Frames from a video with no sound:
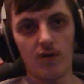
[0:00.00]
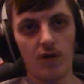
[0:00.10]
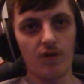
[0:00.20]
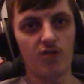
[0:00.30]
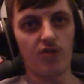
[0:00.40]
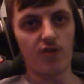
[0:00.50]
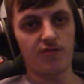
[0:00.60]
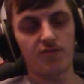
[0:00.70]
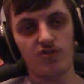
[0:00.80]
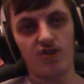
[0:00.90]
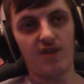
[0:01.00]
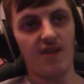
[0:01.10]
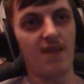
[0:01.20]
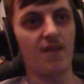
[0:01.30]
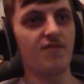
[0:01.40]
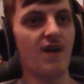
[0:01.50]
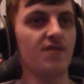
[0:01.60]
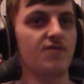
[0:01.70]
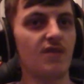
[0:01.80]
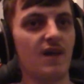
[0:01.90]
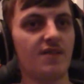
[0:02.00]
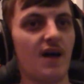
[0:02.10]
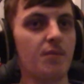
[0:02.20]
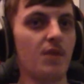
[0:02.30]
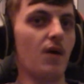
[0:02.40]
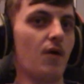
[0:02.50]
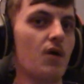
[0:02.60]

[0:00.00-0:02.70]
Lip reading: It only took shit to hit the fan for that to happen, though.